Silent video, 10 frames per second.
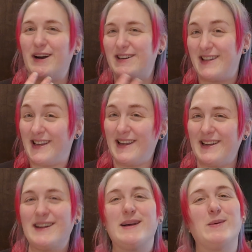and to
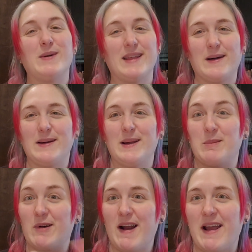eat without
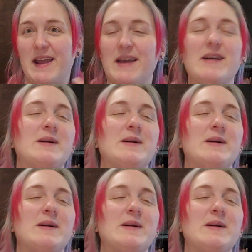him crying.